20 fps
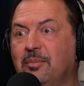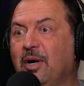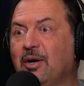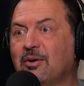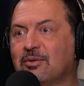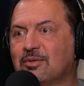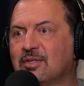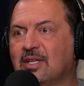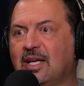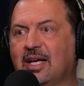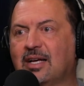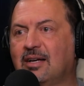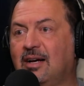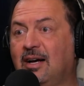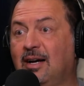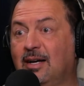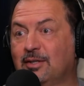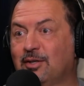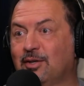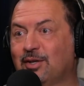most:
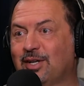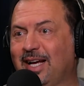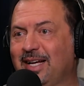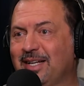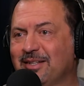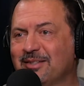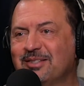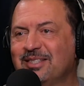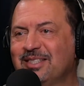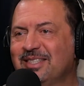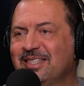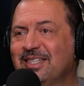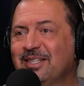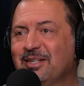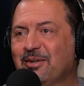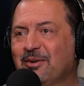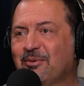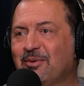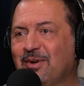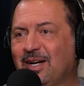congregate. Sure. Yeah.
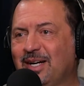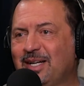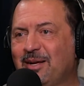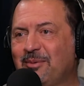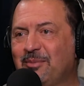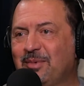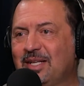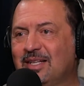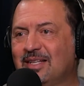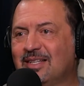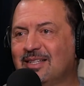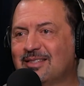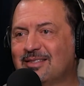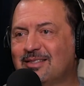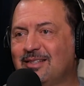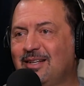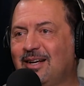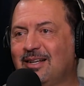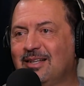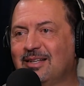Right. Yeah. I mean, it's
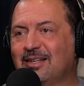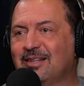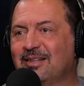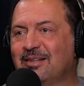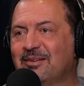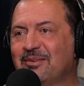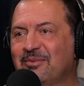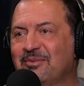not, especially in this